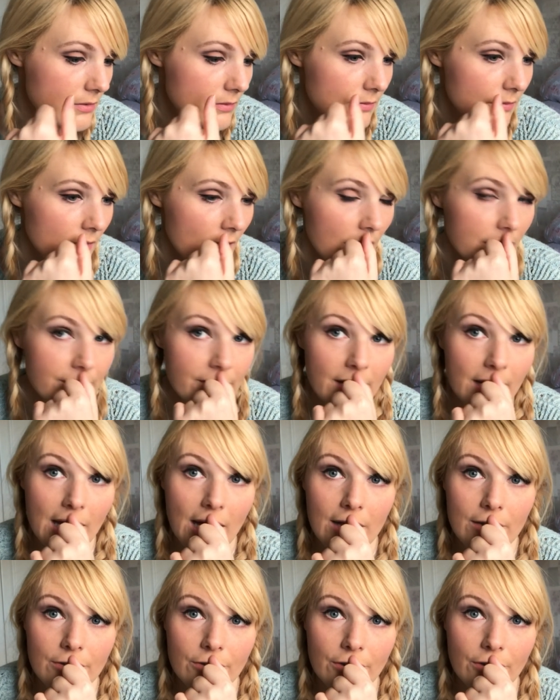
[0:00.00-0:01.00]
advent
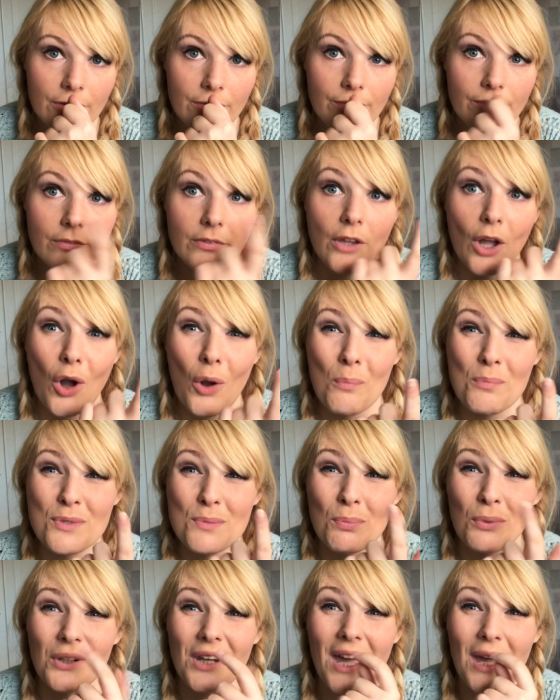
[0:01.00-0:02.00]
calendar, the
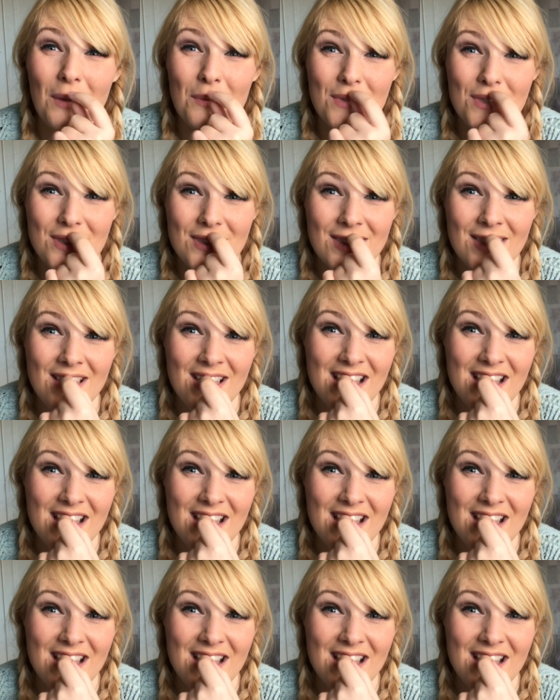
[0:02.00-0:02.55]
Homespun House